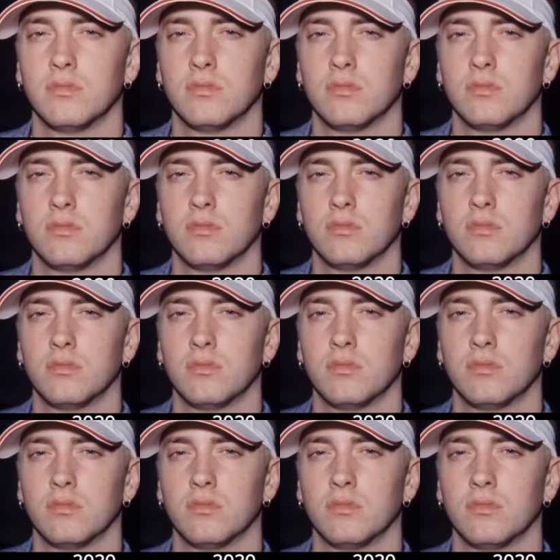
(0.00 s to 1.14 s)
I scared
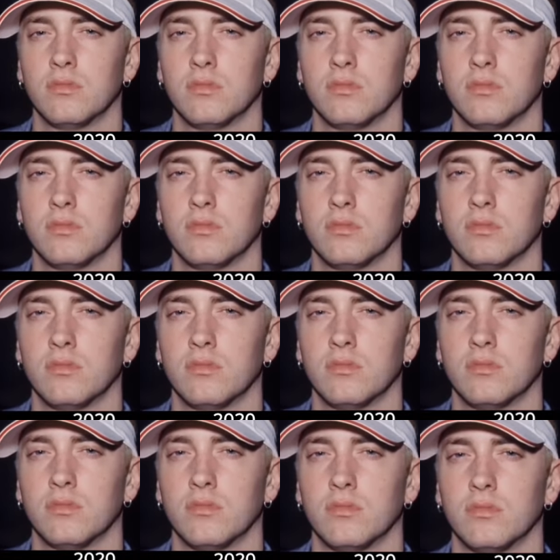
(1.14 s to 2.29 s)
myself and just
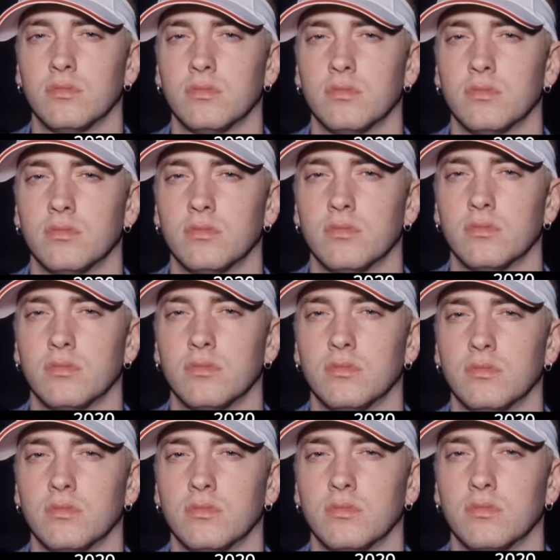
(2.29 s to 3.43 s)
was like, yo, I need
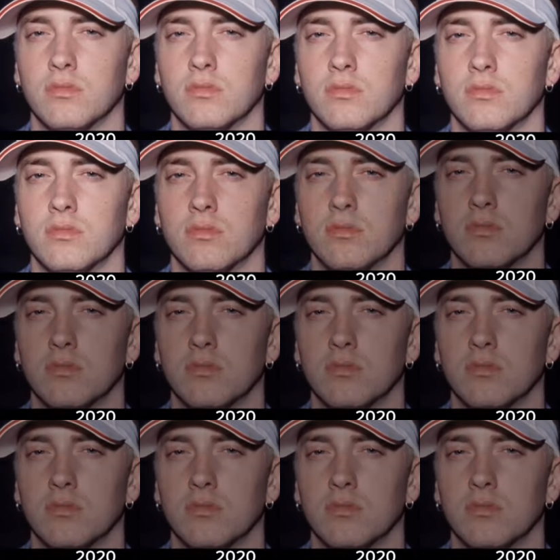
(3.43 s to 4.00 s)
help was my